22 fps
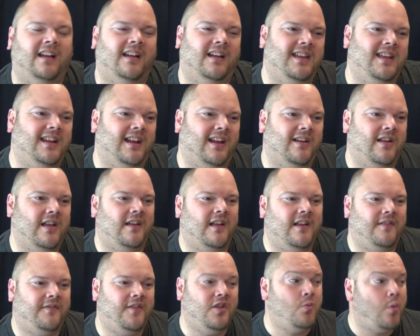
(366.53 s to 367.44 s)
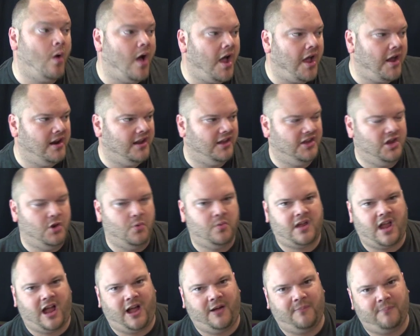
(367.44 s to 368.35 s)
Uh, you know, if you were that, you
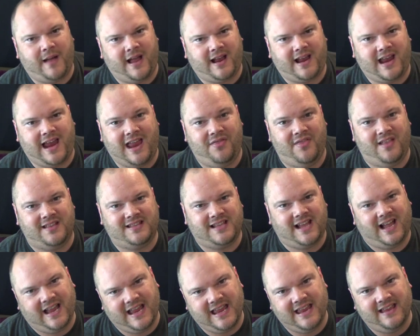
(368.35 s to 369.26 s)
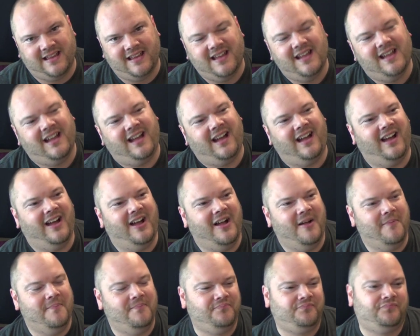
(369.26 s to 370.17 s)
would come back in the day,
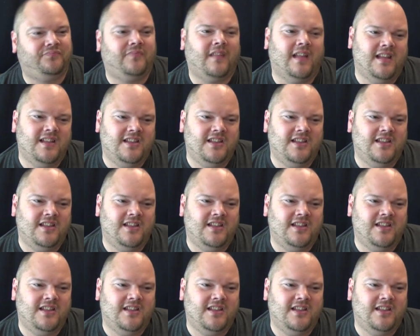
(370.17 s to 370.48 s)
um,